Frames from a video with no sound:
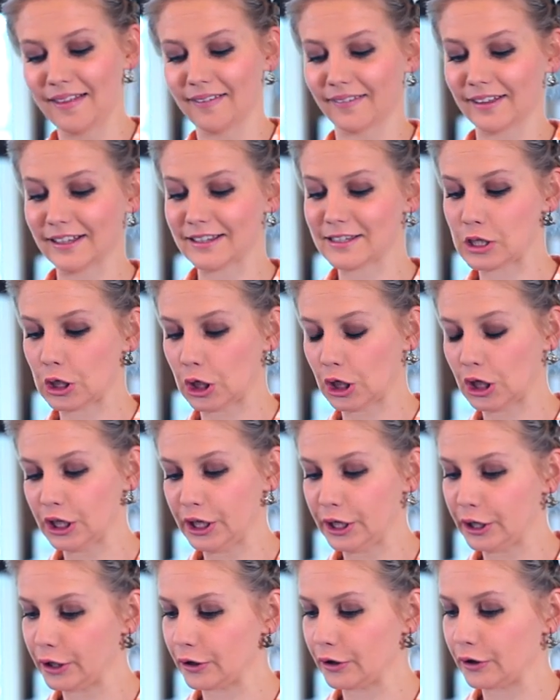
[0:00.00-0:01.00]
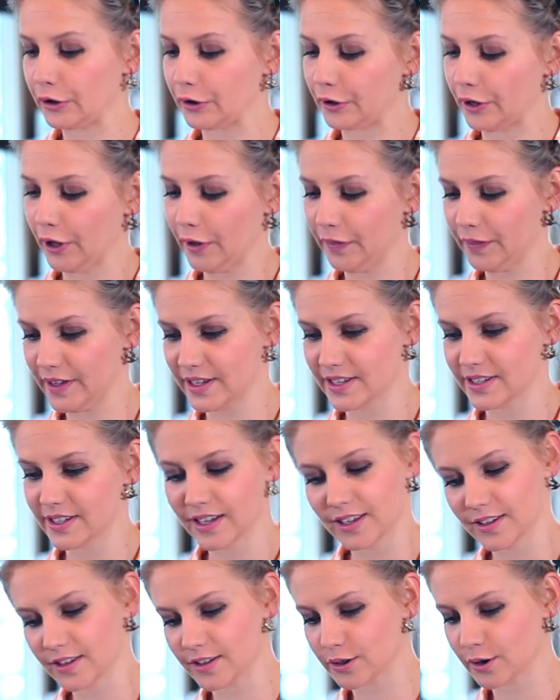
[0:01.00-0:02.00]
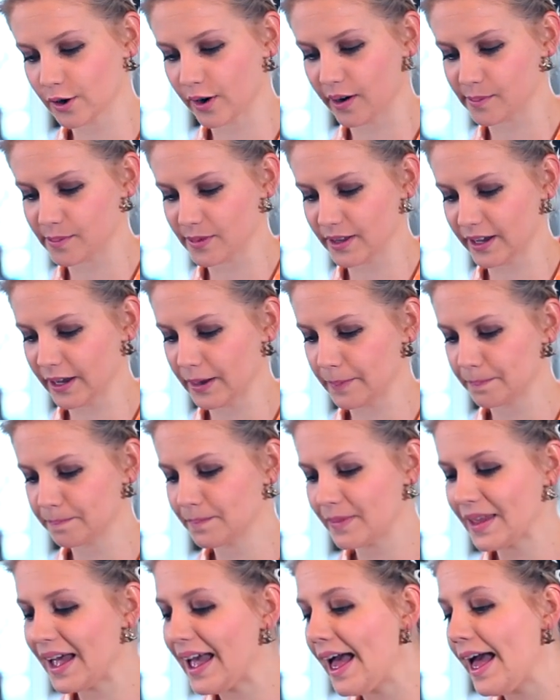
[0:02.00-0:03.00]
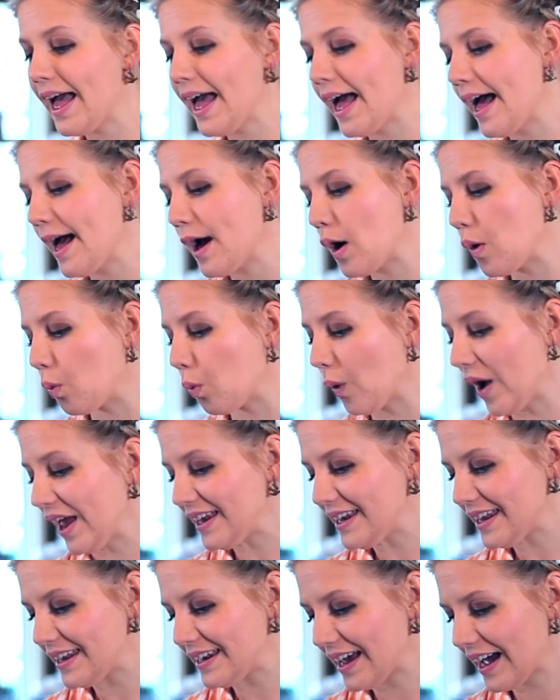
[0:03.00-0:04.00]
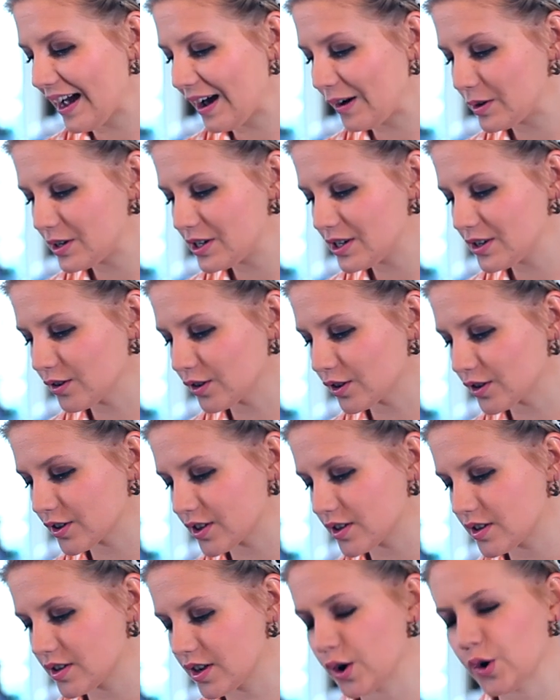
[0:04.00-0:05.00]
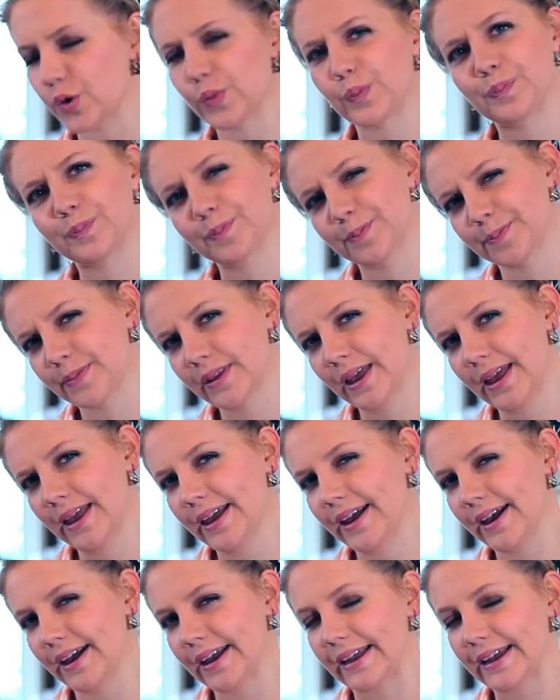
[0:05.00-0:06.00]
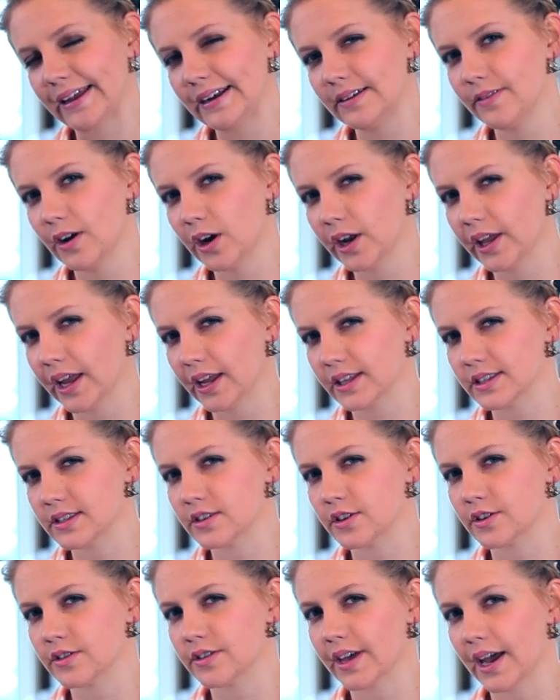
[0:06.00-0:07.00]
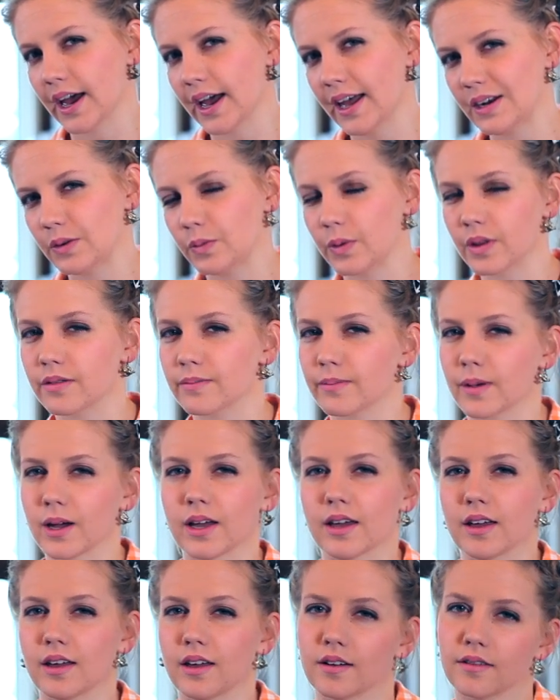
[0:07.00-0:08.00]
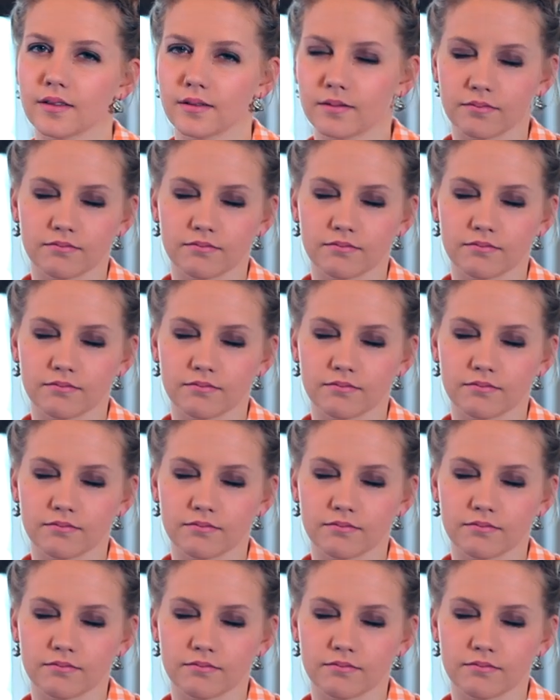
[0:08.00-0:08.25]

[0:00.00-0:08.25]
Let's look here on this Instagram thing. When and how did you learn to sew? I kind of already answered that with my